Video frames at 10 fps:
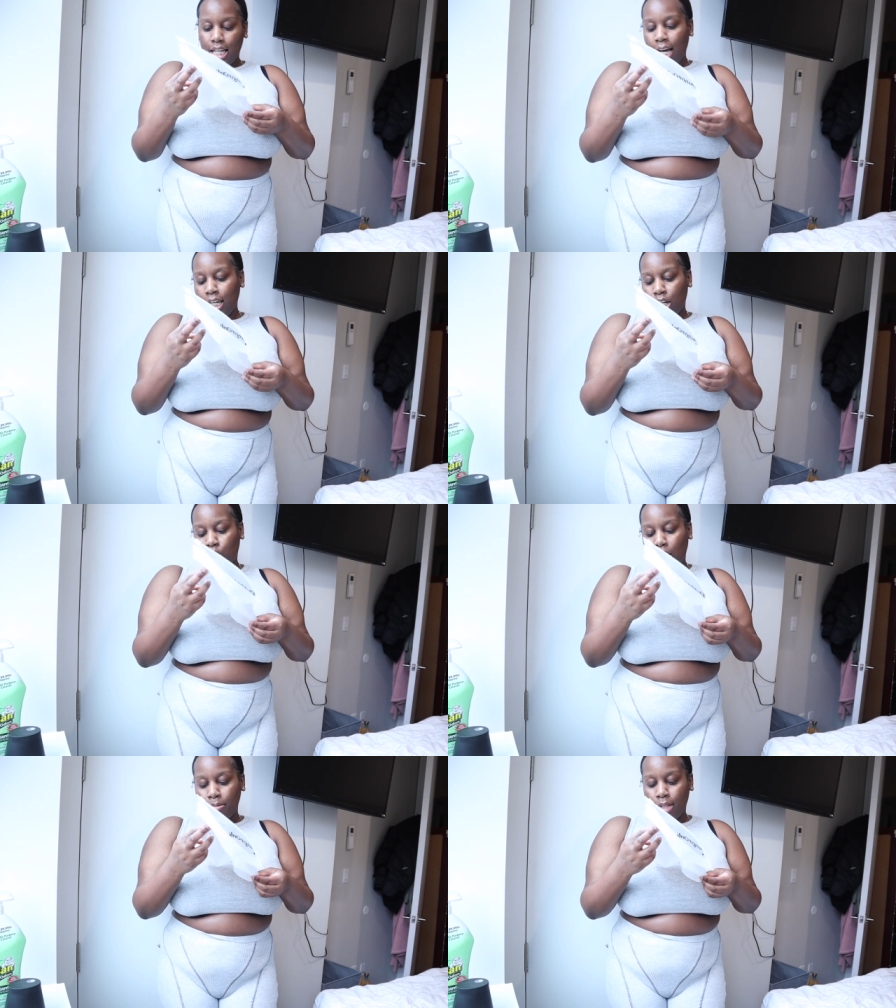Cotton
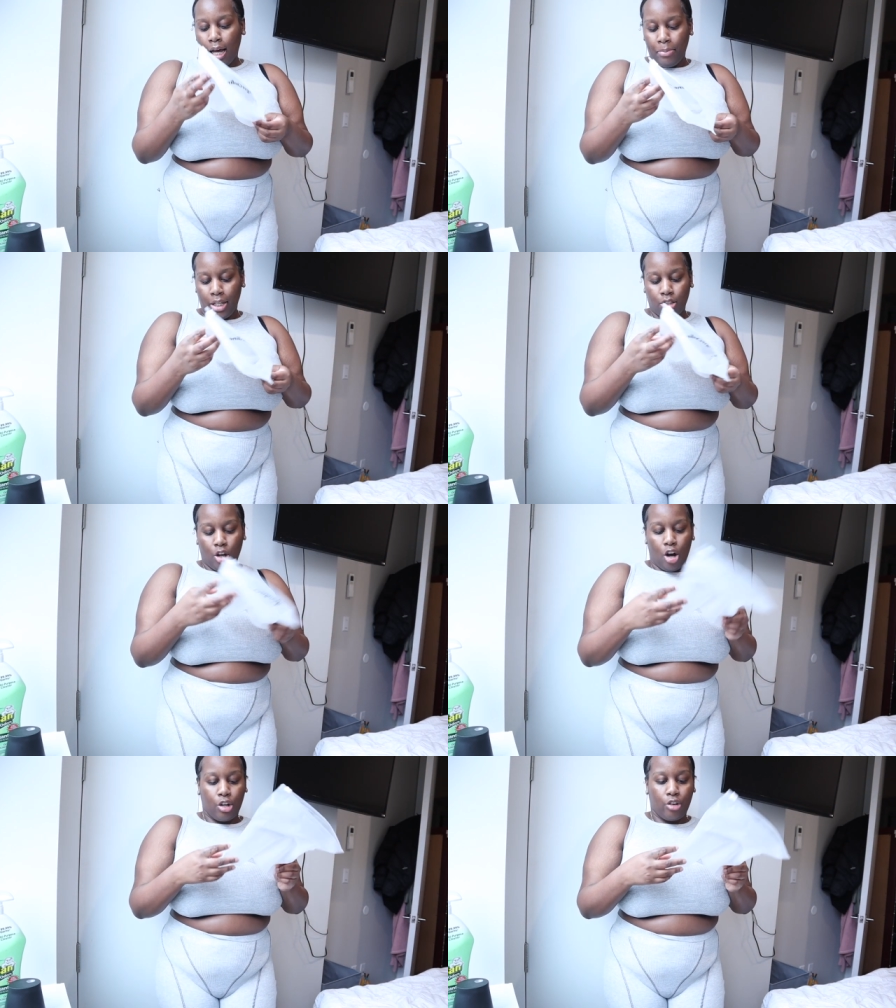Crop Top in
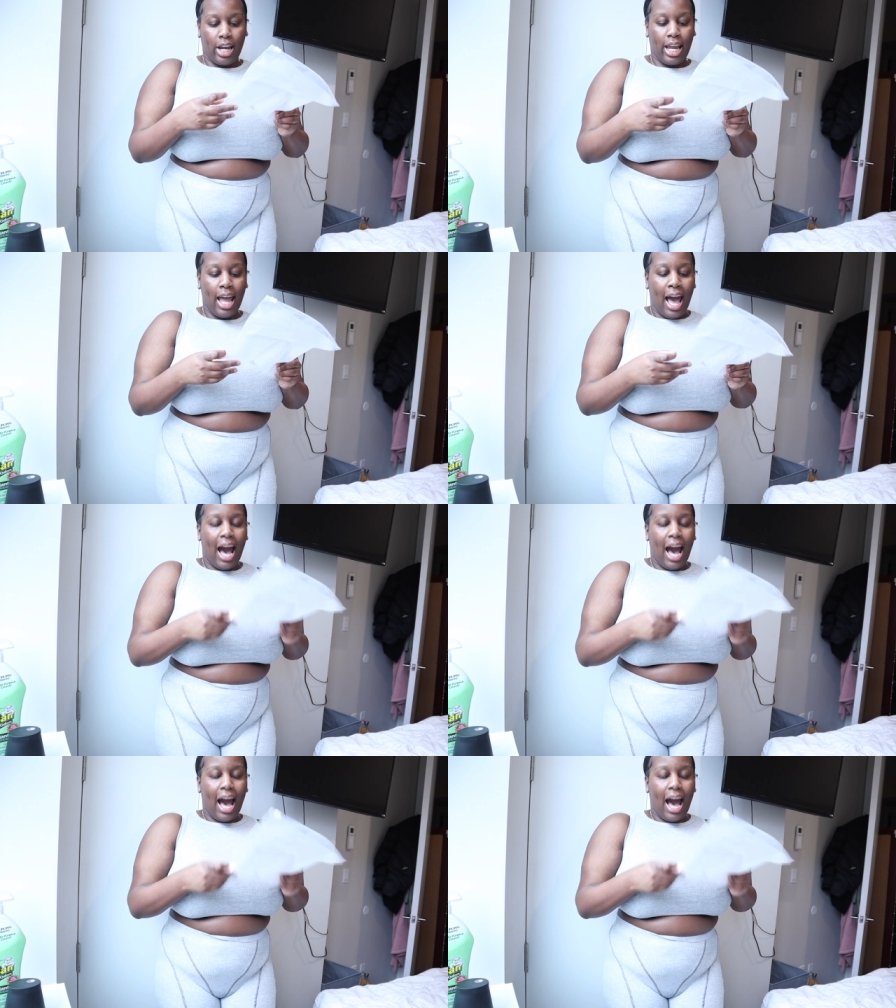Dark Gray.